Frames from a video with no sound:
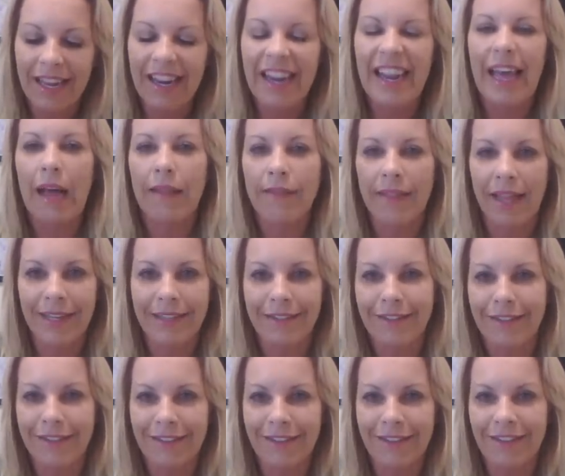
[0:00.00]
allowed that
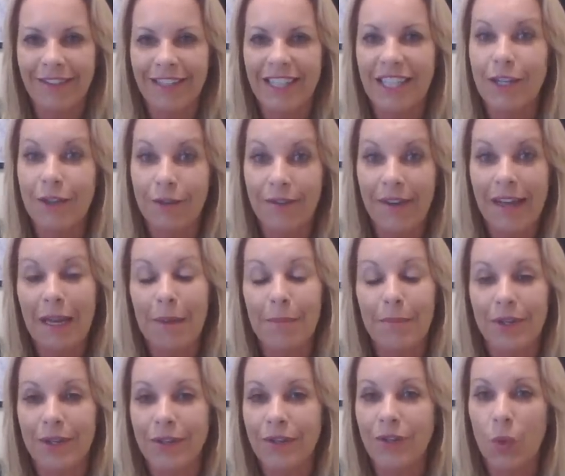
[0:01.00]
consistency to
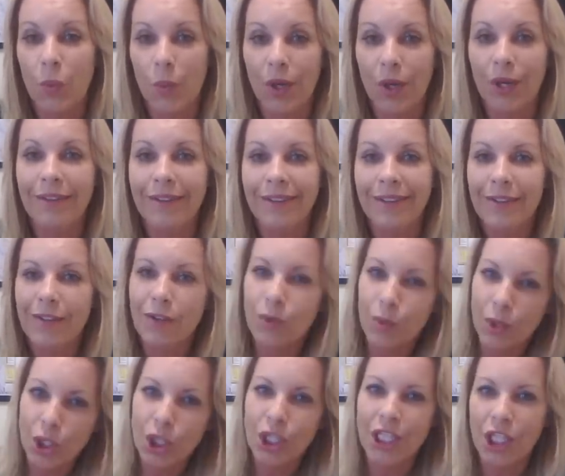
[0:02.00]
develop because you weren't
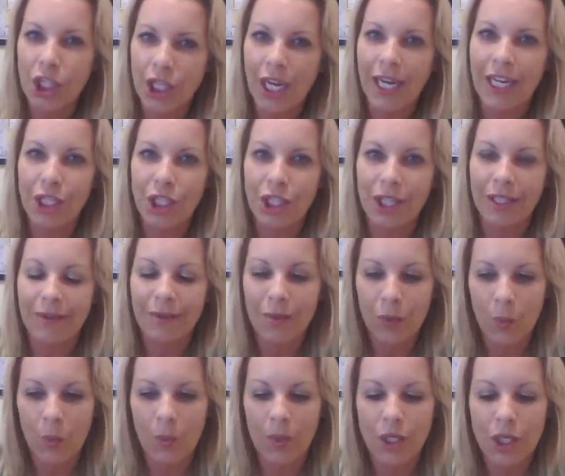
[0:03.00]
switching and
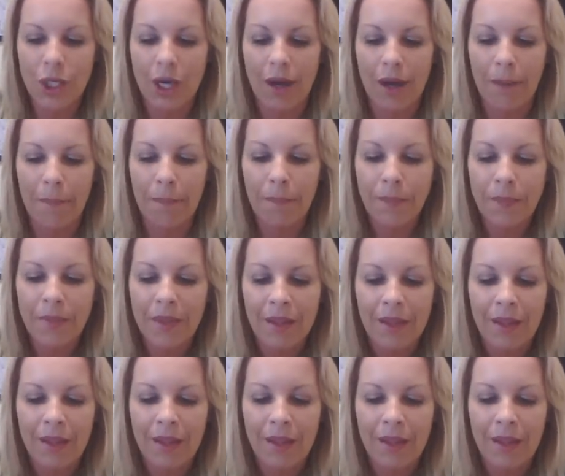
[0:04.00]
changing all the time.